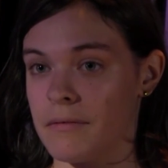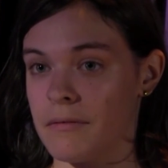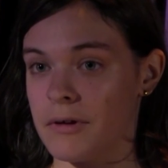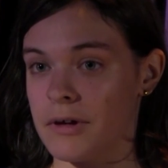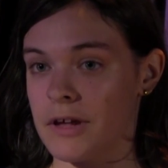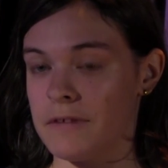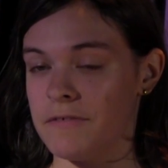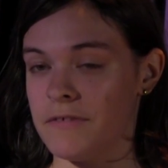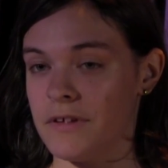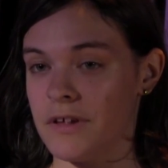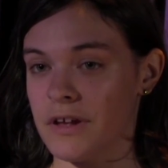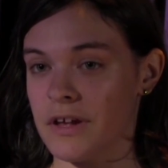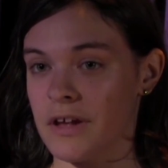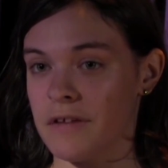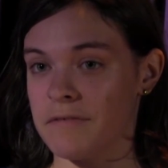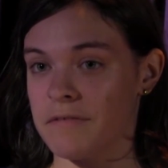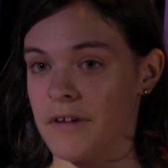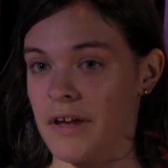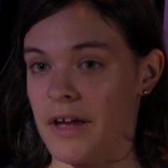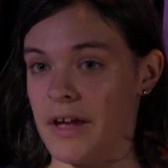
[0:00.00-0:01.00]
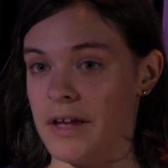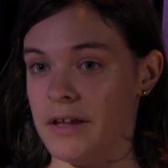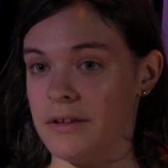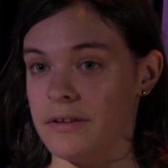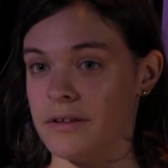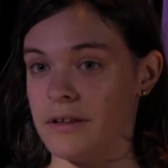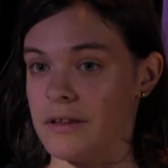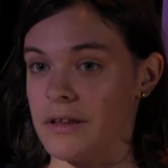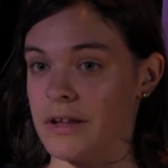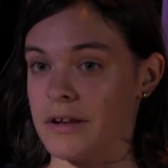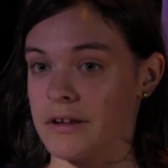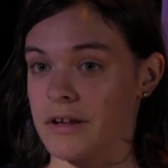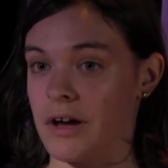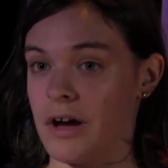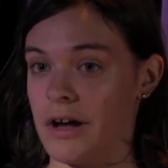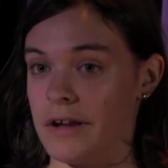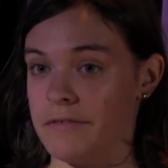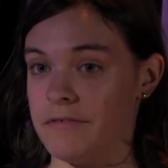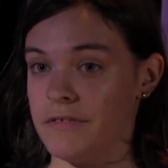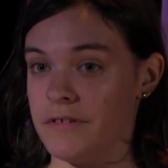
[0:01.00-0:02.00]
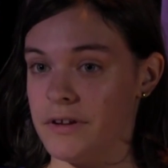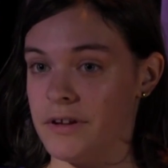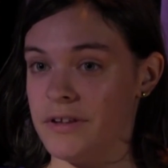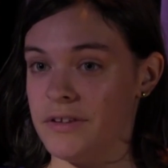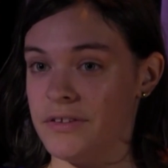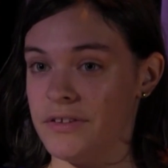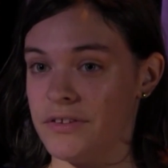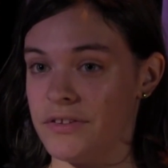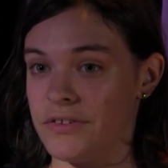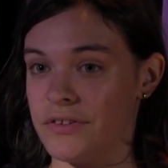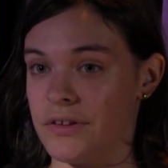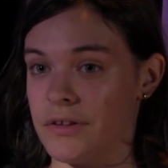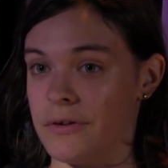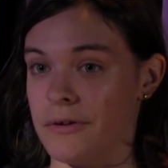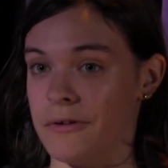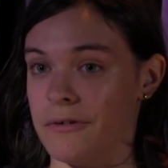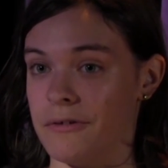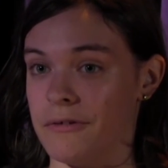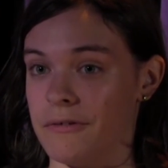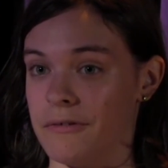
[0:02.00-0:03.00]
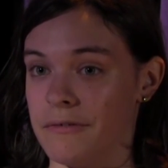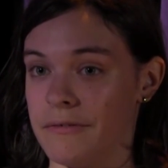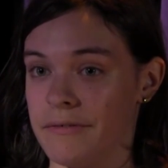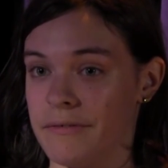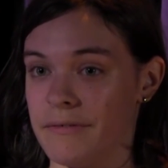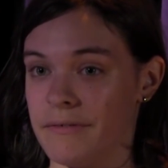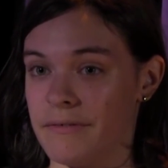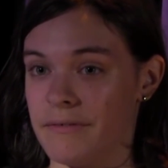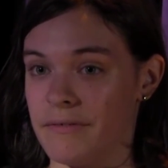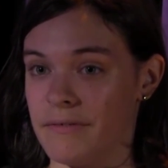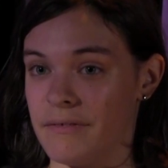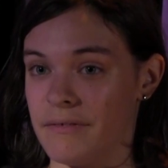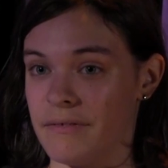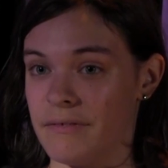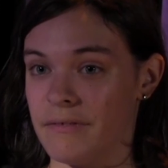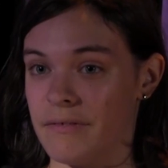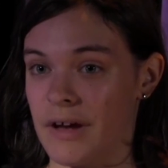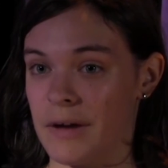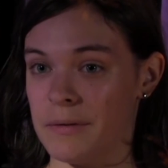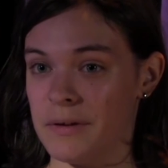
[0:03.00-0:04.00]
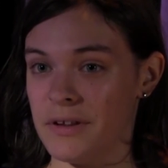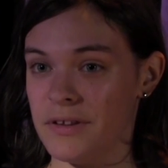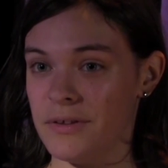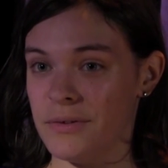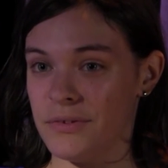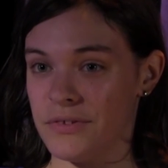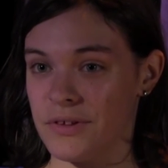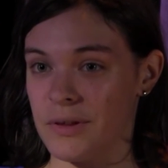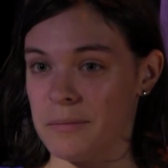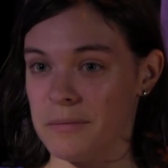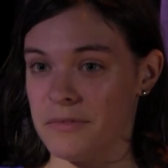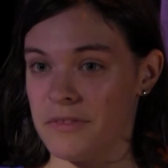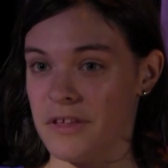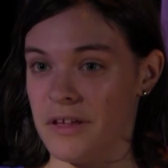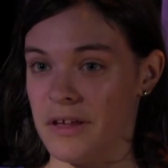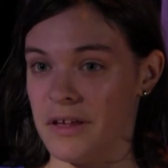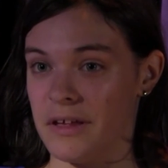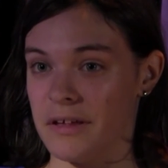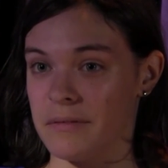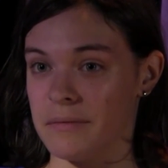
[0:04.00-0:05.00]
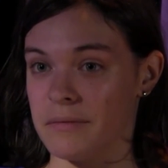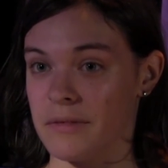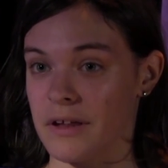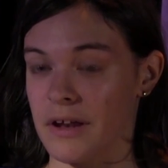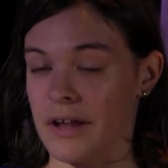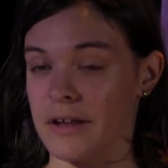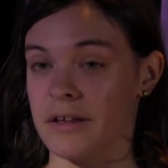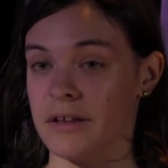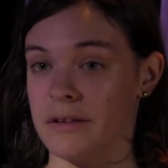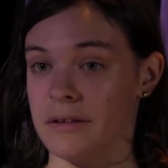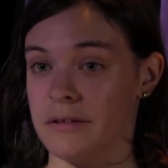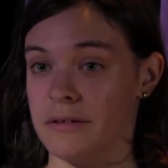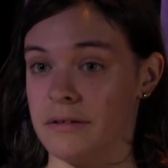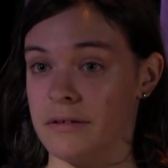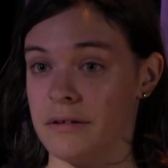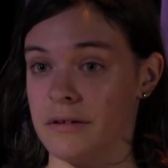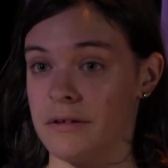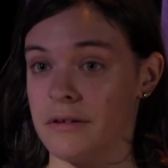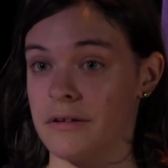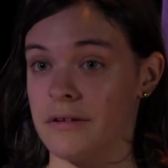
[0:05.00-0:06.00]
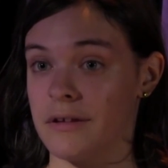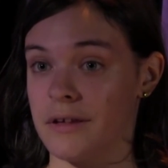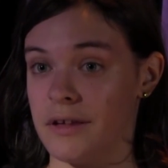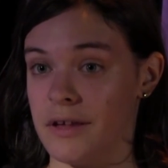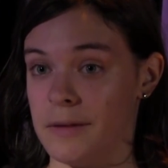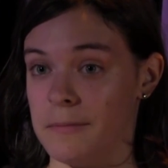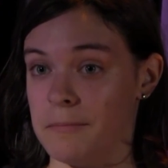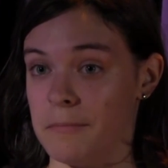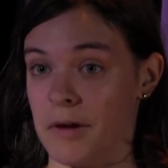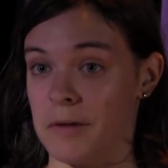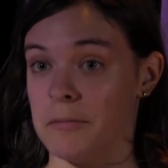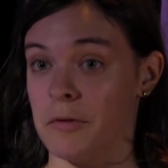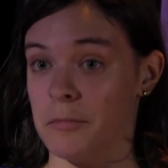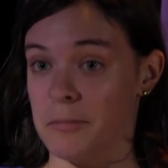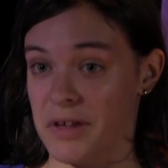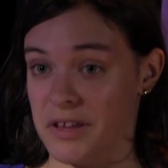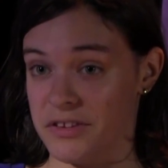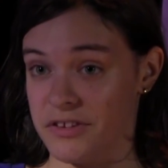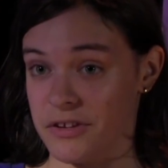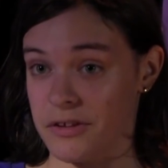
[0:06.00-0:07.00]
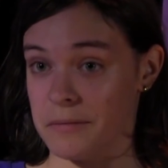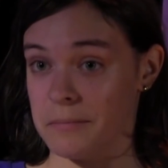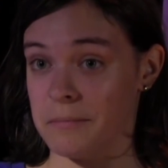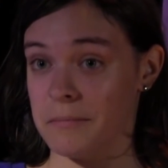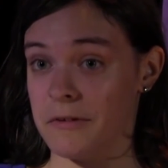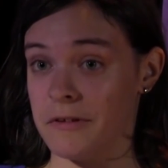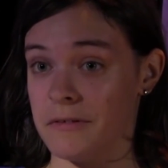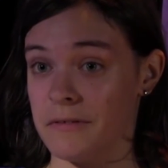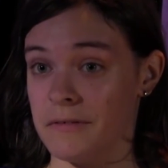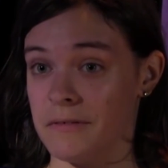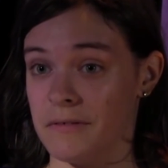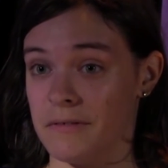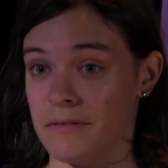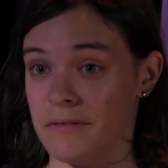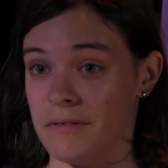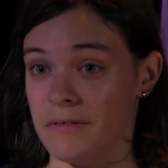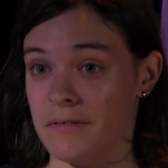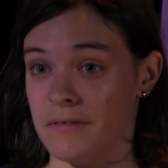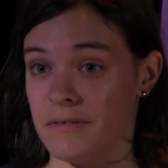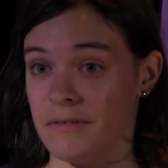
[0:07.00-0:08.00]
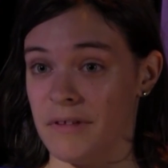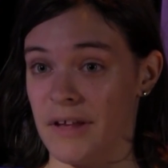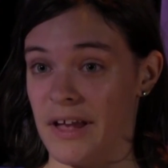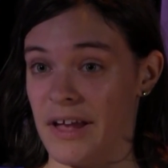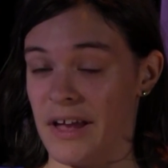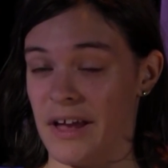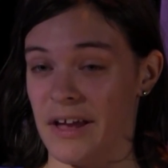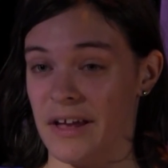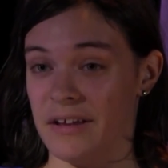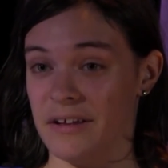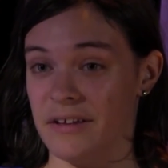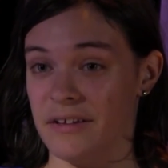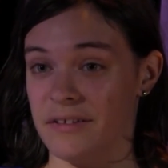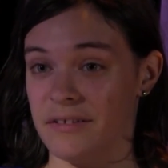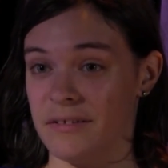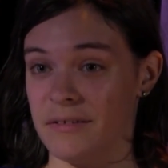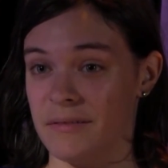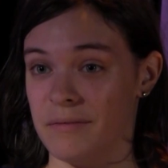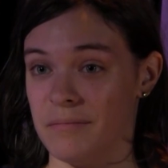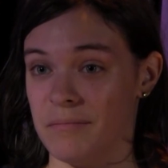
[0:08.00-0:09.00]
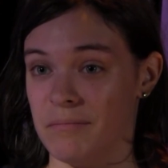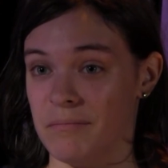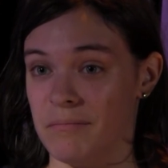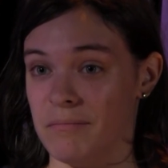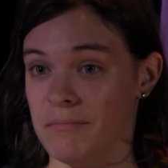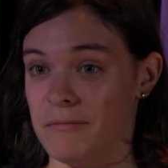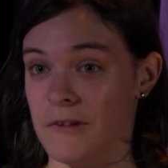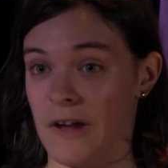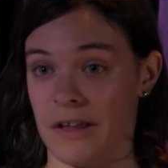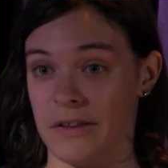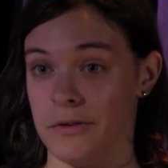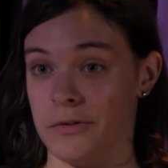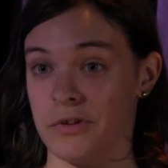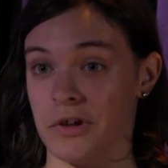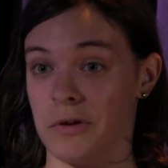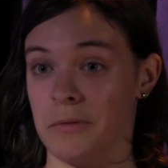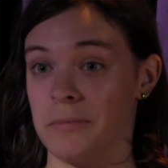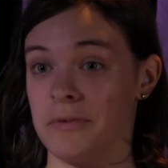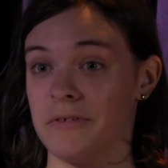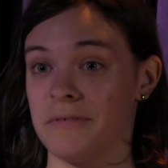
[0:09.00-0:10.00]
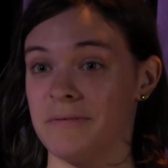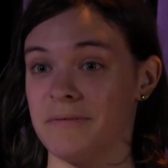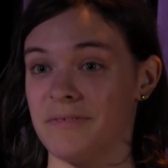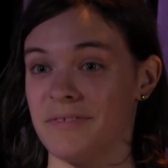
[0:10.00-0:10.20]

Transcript: Well, I feel like I've gained a lot of confidence, so I want to do something that I can keep my momentum and not lose hope.